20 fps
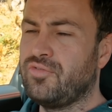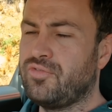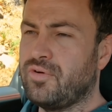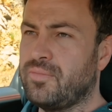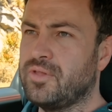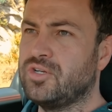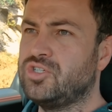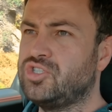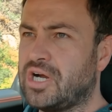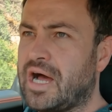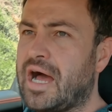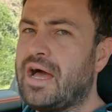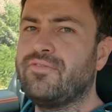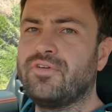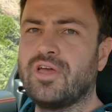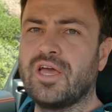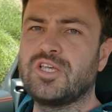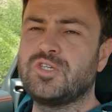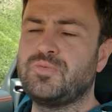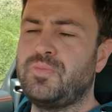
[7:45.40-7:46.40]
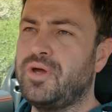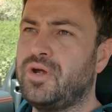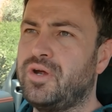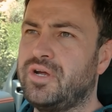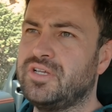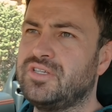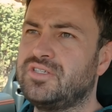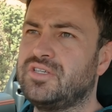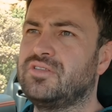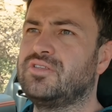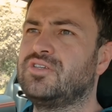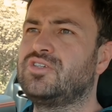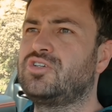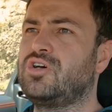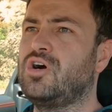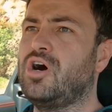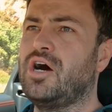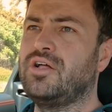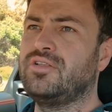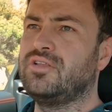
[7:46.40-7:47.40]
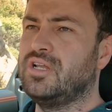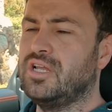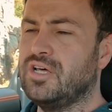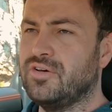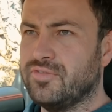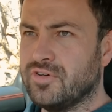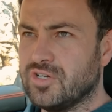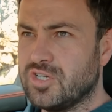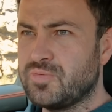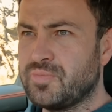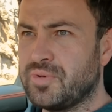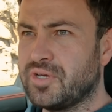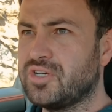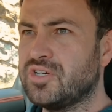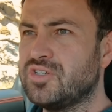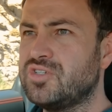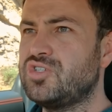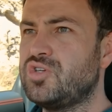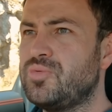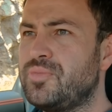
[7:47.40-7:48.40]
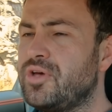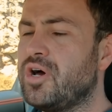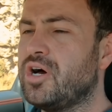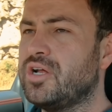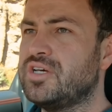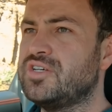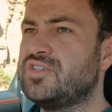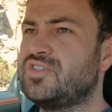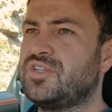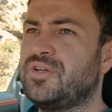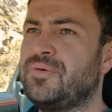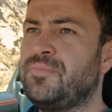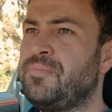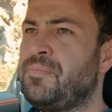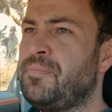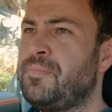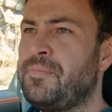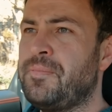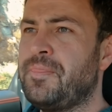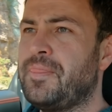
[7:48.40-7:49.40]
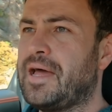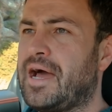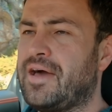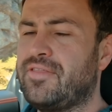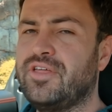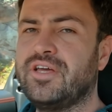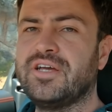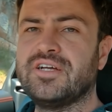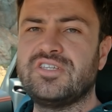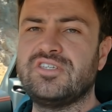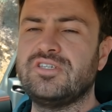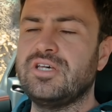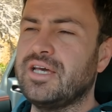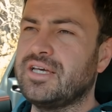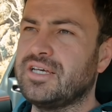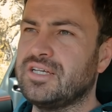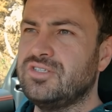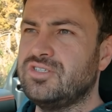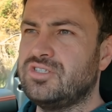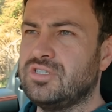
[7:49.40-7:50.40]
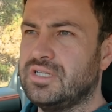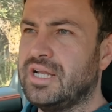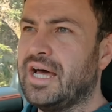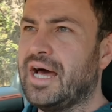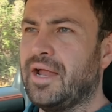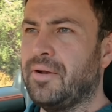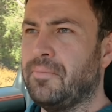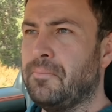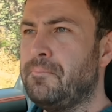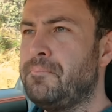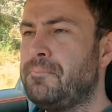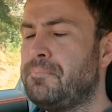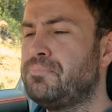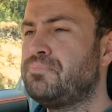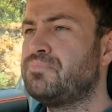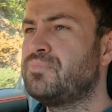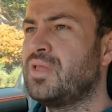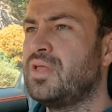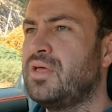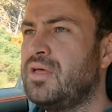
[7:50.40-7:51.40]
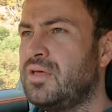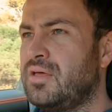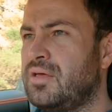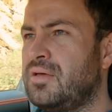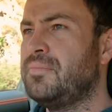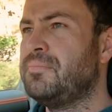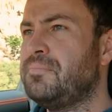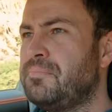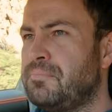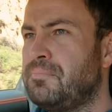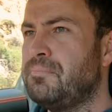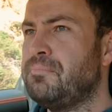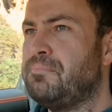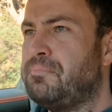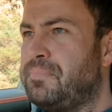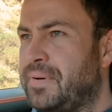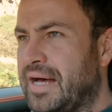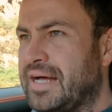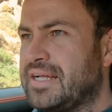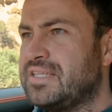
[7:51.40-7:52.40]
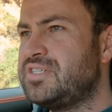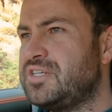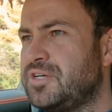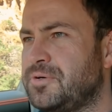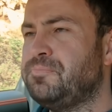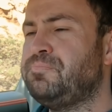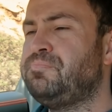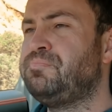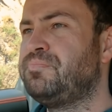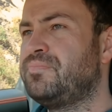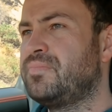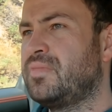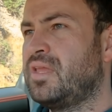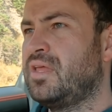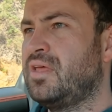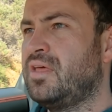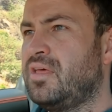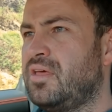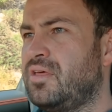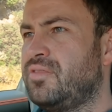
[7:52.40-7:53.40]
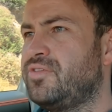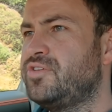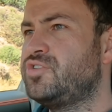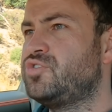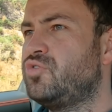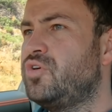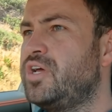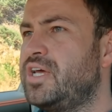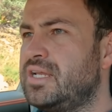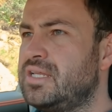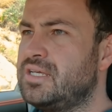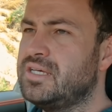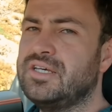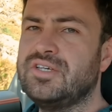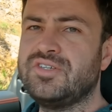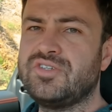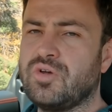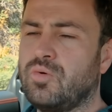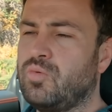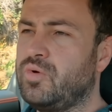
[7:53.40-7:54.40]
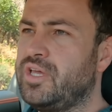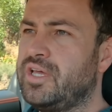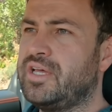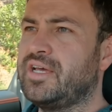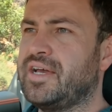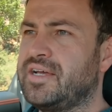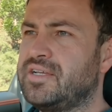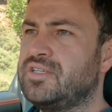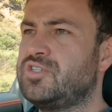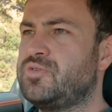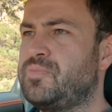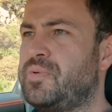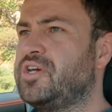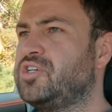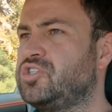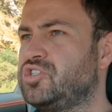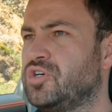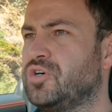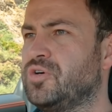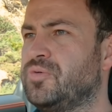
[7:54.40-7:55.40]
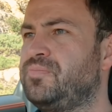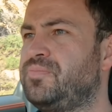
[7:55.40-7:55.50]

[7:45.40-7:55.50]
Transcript: from the driving experience that this car delivers, because to be honest, I think it's second to none. But this really is a weekend special.